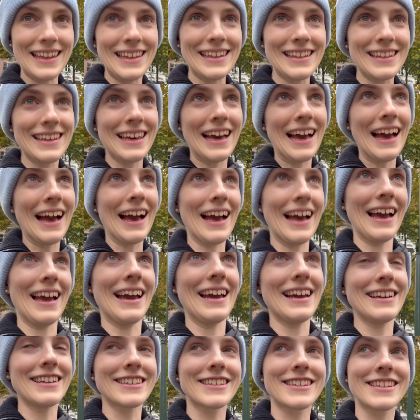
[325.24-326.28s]
Yeah,
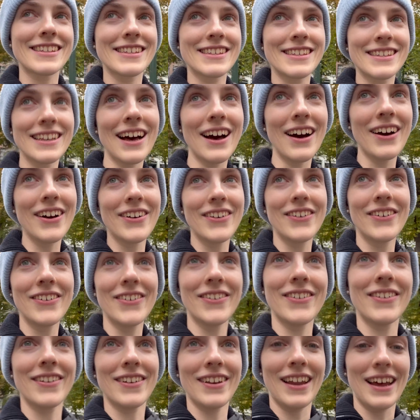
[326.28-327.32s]
it's so,
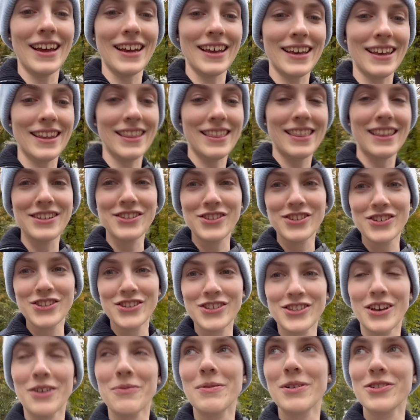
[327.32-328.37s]
like, there's just
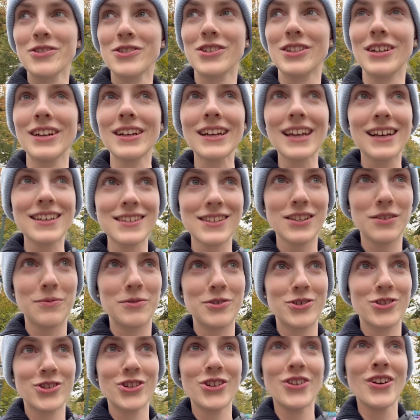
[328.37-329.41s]
so much to look at, so much
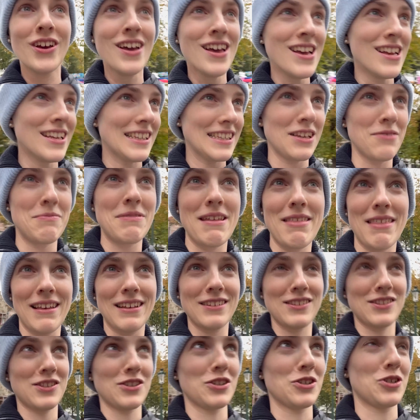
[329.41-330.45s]
to see, so many
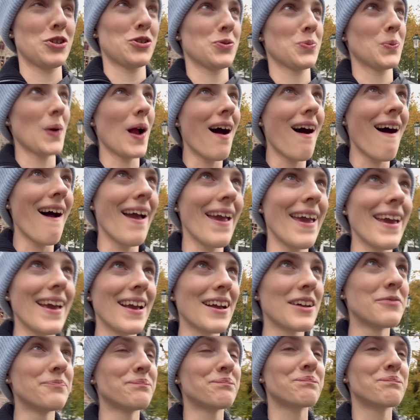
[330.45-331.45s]
things to try.